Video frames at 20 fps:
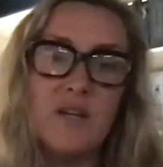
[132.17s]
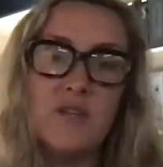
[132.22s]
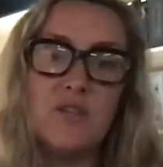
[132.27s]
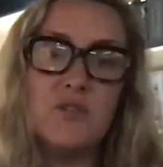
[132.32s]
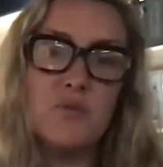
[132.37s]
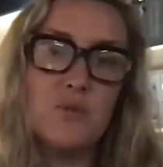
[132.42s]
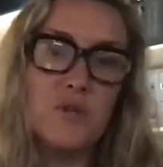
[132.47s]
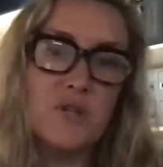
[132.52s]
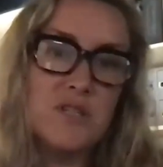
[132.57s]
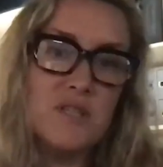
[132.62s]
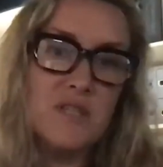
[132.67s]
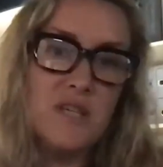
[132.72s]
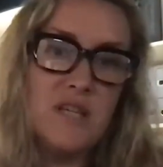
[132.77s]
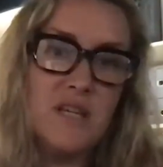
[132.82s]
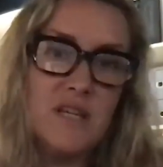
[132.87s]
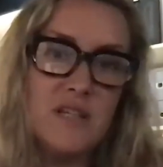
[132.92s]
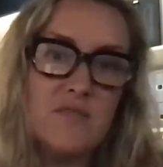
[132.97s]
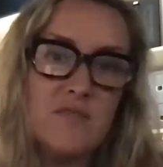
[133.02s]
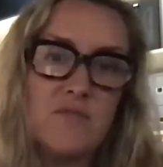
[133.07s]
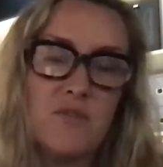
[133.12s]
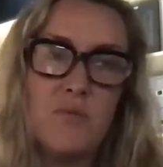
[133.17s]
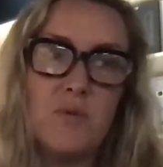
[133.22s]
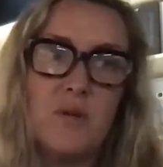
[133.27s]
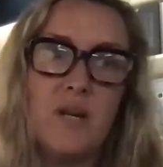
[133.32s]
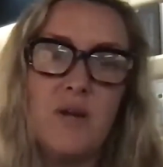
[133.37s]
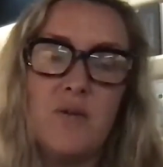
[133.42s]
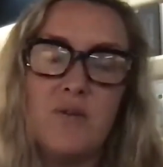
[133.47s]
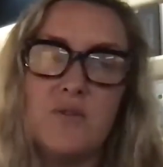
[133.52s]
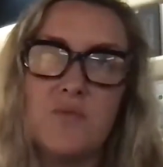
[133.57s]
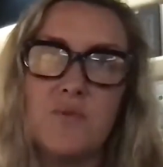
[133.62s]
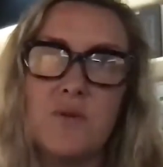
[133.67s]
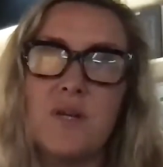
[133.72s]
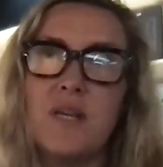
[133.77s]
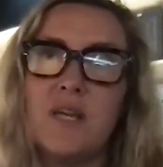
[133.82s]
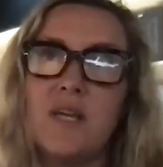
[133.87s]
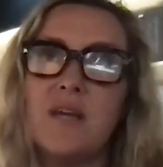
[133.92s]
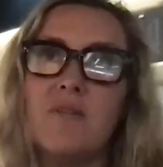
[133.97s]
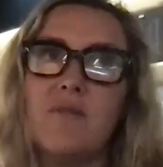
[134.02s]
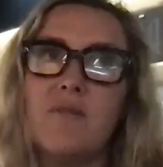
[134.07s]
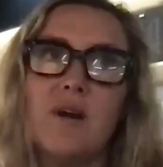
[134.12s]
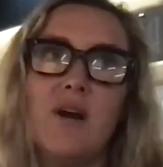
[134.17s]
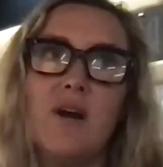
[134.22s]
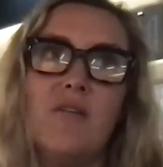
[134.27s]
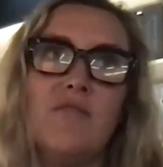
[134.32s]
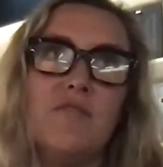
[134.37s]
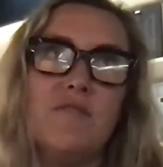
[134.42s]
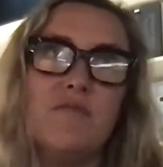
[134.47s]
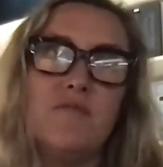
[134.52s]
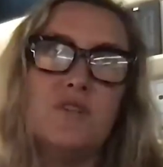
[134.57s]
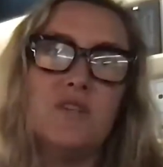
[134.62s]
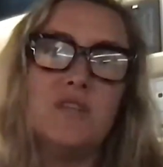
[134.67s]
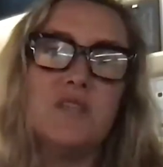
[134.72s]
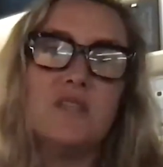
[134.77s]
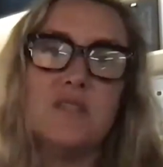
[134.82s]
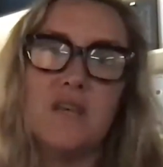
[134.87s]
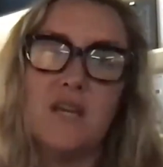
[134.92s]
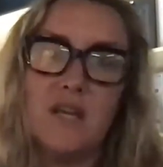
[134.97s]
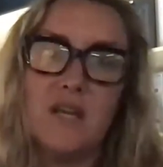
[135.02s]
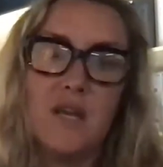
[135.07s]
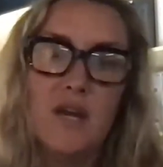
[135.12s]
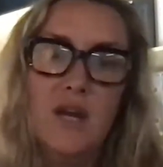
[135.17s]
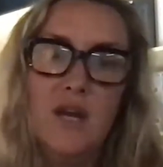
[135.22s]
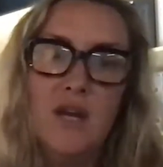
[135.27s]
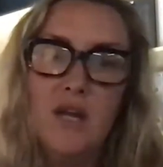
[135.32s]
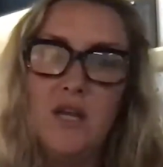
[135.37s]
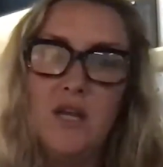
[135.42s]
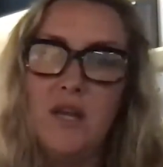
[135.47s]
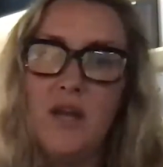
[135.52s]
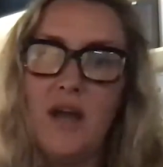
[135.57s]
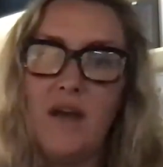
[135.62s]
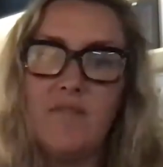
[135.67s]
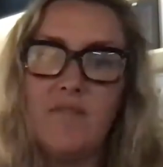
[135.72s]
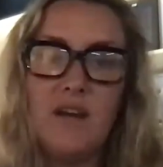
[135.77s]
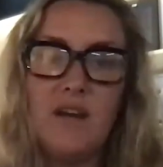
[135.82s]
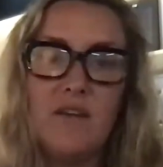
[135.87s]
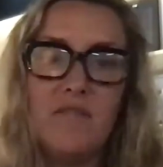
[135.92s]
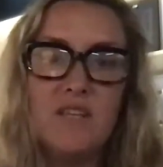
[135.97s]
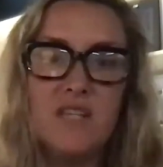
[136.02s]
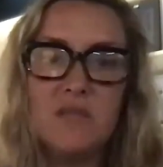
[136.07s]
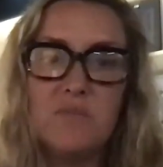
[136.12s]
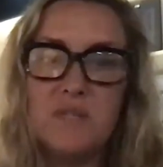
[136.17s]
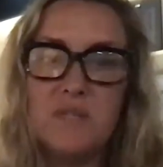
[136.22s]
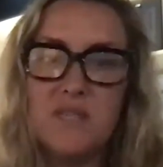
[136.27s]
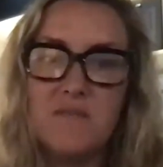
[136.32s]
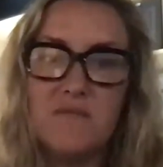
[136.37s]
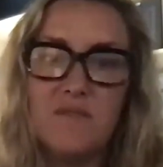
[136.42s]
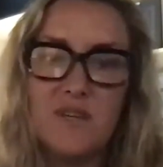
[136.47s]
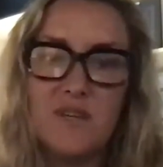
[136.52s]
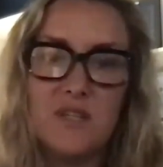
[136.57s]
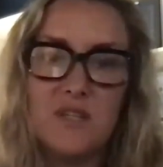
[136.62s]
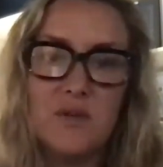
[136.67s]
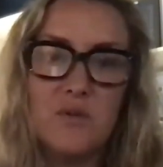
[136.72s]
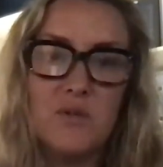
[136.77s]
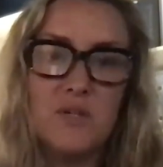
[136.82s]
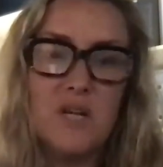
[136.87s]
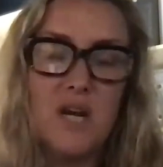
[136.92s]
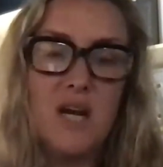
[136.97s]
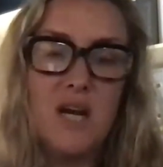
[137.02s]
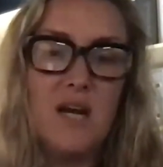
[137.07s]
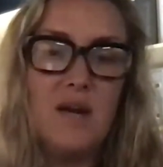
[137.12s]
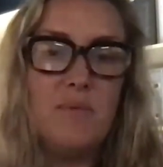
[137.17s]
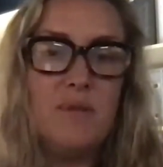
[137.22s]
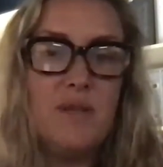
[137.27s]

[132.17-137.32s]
to source things for when I was working at Ralph of just like, you have to have this specific stone top.